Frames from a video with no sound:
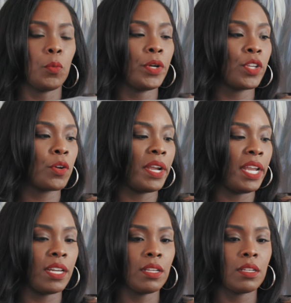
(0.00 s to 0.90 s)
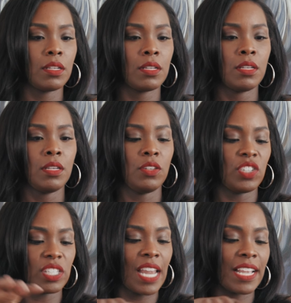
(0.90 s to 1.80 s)
wood grain,
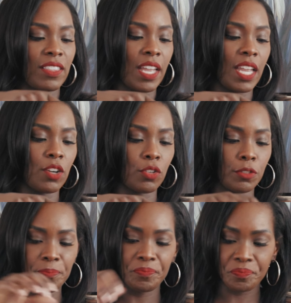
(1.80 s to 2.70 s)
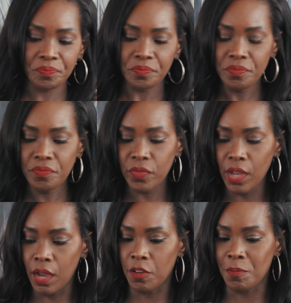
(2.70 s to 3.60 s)
just like the handle
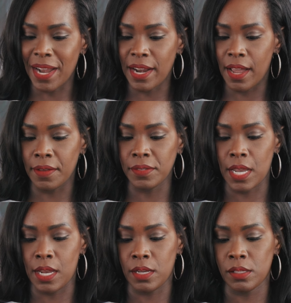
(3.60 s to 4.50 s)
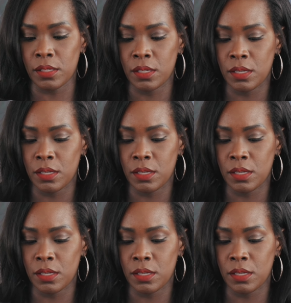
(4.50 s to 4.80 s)
of my knives has.